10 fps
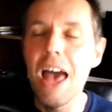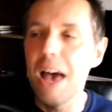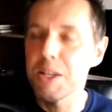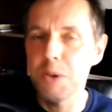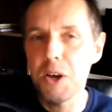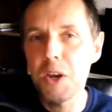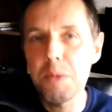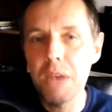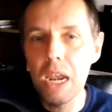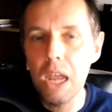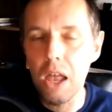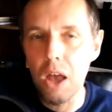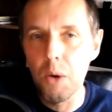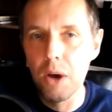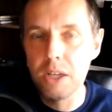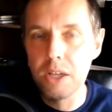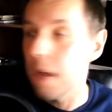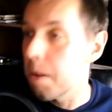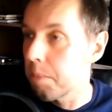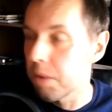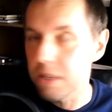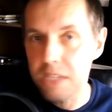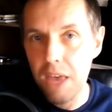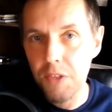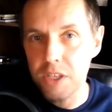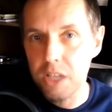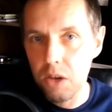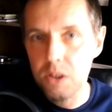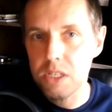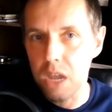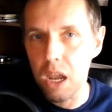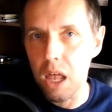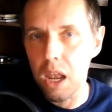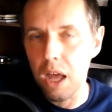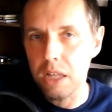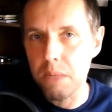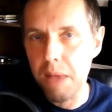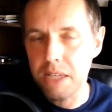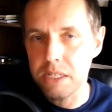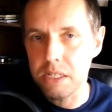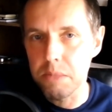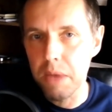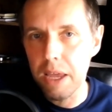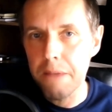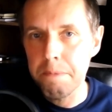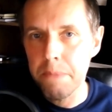And so it could have been a lot worse. But yeah, this looks a lot like the Master to me.